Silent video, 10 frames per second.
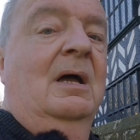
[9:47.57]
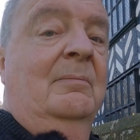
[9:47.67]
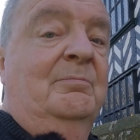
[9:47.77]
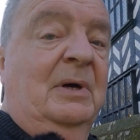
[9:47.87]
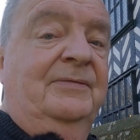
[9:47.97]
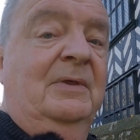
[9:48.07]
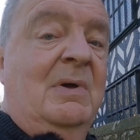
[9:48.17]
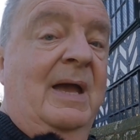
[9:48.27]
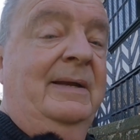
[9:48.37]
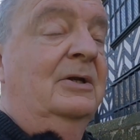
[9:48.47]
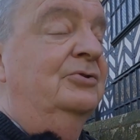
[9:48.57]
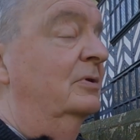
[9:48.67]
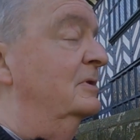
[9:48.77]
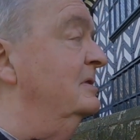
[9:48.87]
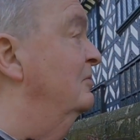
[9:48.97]
above the main
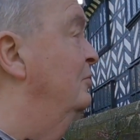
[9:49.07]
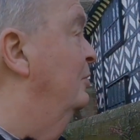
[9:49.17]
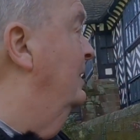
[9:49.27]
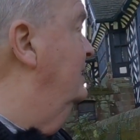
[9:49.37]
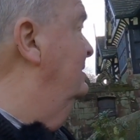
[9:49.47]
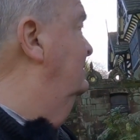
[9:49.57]
entrance doorway.